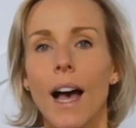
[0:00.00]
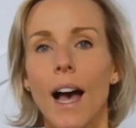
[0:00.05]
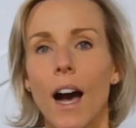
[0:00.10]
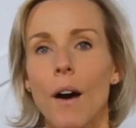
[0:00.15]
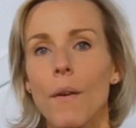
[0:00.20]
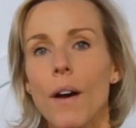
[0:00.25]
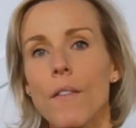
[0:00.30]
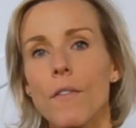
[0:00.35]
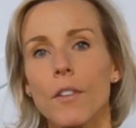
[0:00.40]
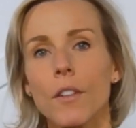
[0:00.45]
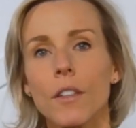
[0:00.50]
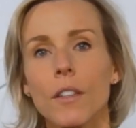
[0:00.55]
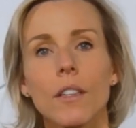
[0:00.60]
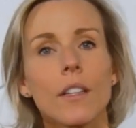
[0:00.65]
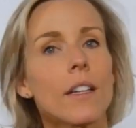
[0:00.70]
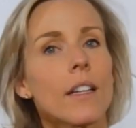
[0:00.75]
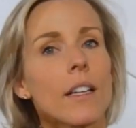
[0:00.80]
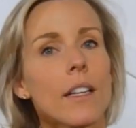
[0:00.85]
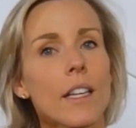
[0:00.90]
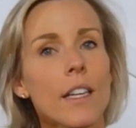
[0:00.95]
However,
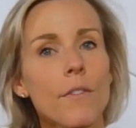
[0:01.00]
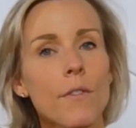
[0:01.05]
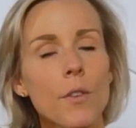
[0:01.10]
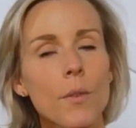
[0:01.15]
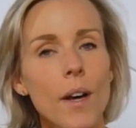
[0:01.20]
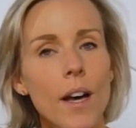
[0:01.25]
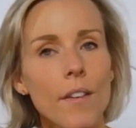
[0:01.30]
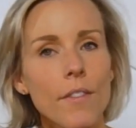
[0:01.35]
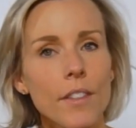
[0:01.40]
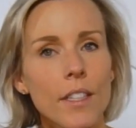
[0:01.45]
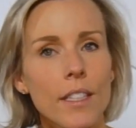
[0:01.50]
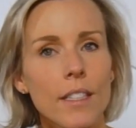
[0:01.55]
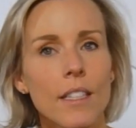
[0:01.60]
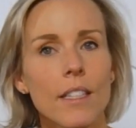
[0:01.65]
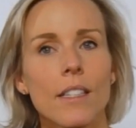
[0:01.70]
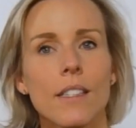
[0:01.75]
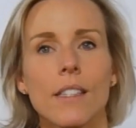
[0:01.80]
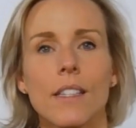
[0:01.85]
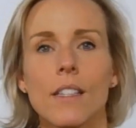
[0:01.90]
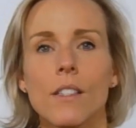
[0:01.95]
if you have
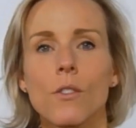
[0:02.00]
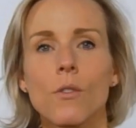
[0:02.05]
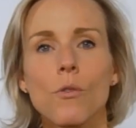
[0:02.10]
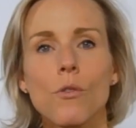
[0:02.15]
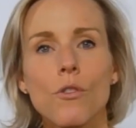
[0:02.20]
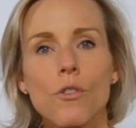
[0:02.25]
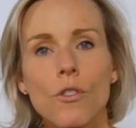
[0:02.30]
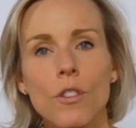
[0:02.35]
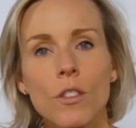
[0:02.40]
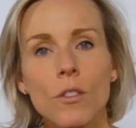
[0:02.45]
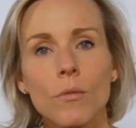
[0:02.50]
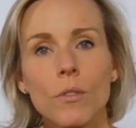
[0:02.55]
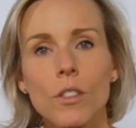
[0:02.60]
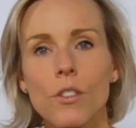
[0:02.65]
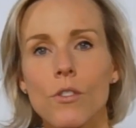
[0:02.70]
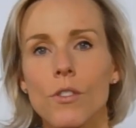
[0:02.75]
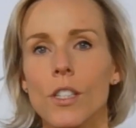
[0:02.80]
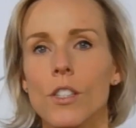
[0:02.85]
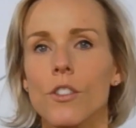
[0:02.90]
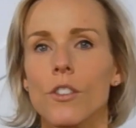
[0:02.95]
kidney disease, you shouldn't
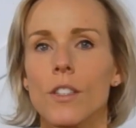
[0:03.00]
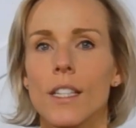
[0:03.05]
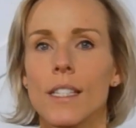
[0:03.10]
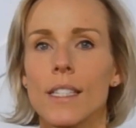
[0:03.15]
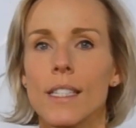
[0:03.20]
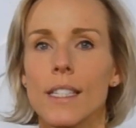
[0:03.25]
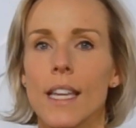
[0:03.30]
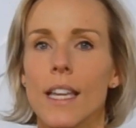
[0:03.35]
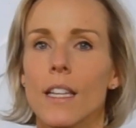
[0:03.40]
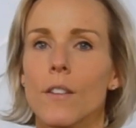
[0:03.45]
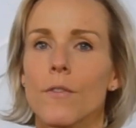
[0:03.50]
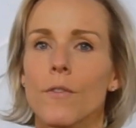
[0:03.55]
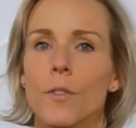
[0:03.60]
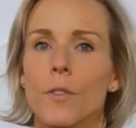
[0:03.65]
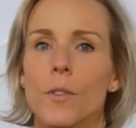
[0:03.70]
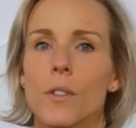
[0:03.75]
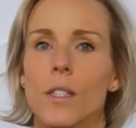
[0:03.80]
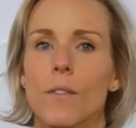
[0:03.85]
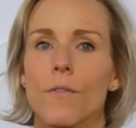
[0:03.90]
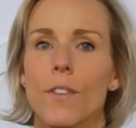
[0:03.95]
restrict your intake of
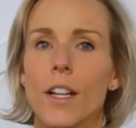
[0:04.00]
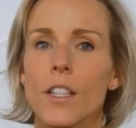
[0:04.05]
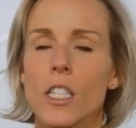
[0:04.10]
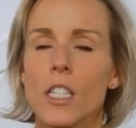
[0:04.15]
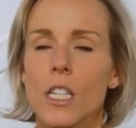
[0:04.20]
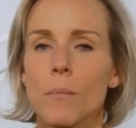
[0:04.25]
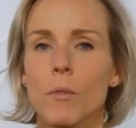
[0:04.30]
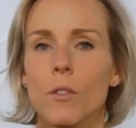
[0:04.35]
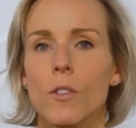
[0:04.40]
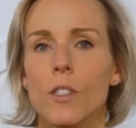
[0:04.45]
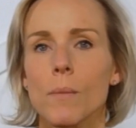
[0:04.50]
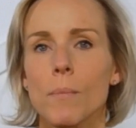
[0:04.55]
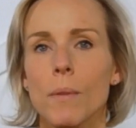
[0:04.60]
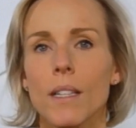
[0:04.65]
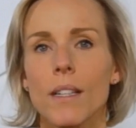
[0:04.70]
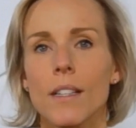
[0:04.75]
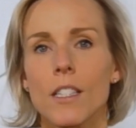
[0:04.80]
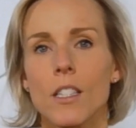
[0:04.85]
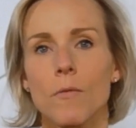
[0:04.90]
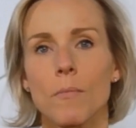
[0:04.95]
fruits and vegetables
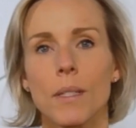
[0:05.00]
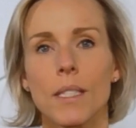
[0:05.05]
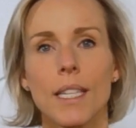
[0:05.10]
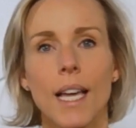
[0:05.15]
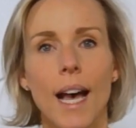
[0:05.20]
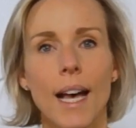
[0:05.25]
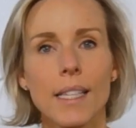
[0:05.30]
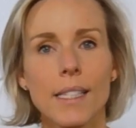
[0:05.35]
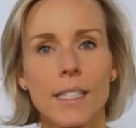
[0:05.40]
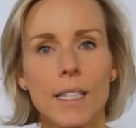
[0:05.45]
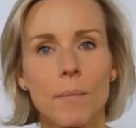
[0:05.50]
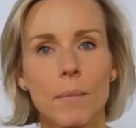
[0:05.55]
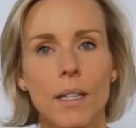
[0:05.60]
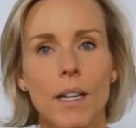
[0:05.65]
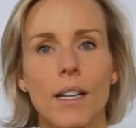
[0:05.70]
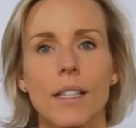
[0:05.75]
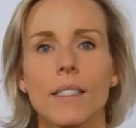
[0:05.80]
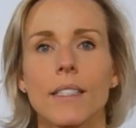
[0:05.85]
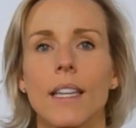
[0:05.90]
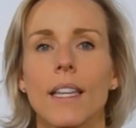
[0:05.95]
because of potassium
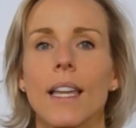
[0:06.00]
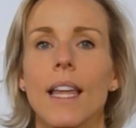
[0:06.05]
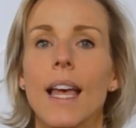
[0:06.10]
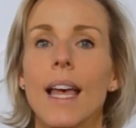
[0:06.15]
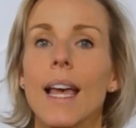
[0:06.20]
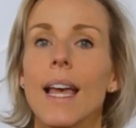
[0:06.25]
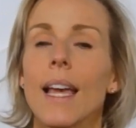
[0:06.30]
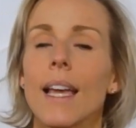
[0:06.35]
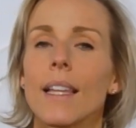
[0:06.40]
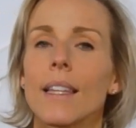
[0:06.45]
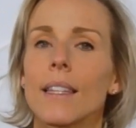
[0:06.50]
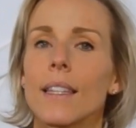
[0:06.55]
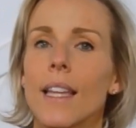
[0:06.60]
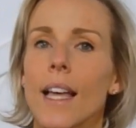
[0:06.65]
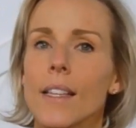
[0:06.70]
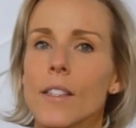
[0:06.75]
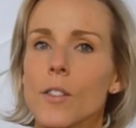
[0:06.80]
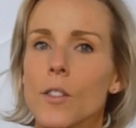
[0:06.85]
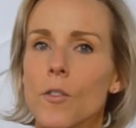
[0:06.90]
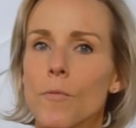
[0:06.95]
content
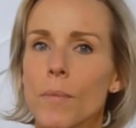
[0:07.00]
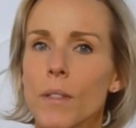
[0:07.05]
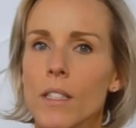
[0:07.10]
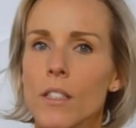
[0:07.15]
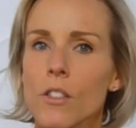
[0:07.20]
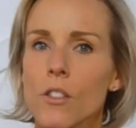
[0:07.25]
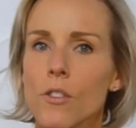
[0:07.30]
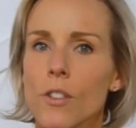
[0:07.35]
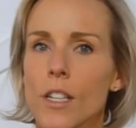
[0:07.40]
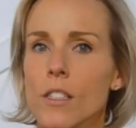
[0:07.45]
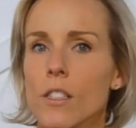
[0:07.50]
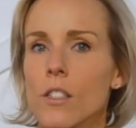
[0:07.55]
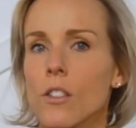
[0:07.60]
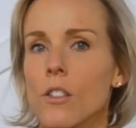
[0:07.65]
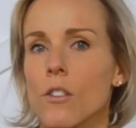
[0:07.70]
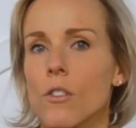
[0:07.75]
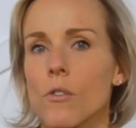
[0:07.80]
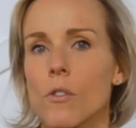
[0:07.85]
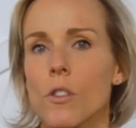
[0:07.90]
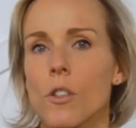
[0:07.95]
unless you've been instructed
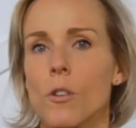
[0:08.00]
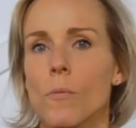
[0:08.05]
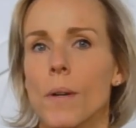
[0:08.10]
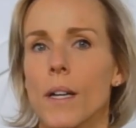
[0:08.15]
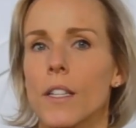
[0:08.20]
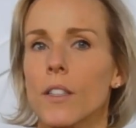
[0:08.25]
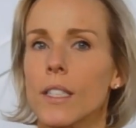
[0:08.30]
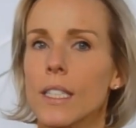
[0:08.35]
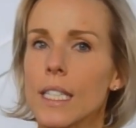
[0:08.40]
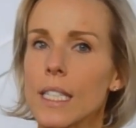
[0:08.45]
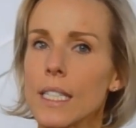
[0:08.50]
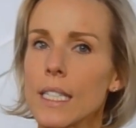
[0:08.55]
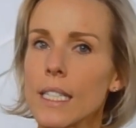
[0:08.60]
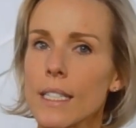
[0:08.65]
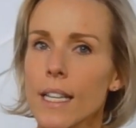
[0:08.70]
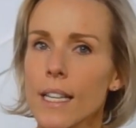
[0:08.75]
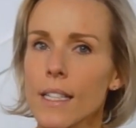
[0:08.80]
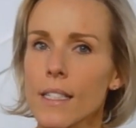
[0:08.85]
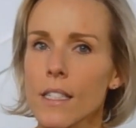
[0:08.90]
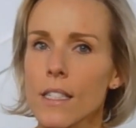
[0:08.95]
to do so by your
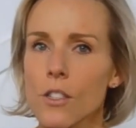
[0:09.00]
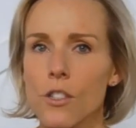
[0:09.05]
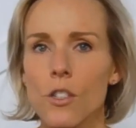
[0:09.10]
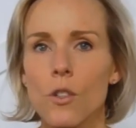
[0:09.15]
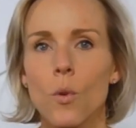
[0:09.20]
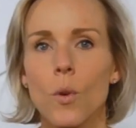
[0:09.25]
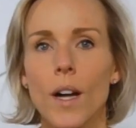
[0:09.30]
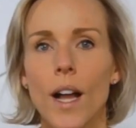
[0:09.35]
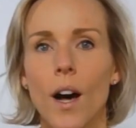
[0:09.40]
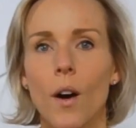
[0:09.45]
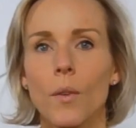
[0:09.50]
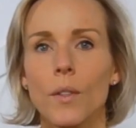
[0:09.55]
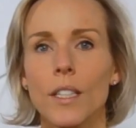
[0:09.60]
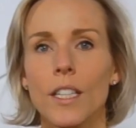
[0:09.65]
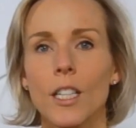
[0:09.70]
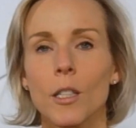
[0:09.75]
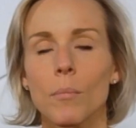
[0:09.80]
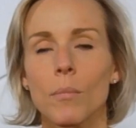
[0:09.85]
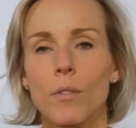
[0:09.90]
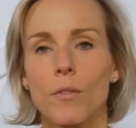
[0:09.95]
kidney dietitian or
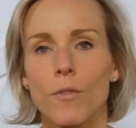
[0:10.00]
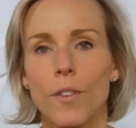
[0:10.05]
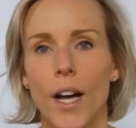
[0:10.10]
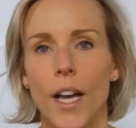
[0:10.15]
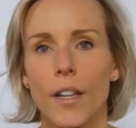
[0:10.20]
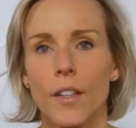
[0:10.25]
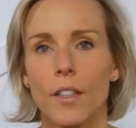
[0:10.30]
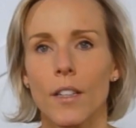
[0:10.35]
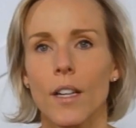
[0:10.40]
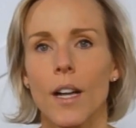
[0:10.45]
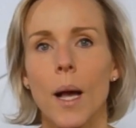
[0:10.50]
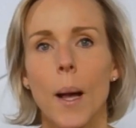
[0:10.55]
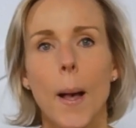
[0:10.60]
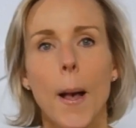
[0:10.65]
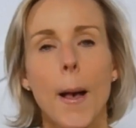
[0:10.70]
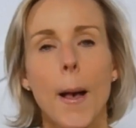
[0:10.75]
healthcare provider.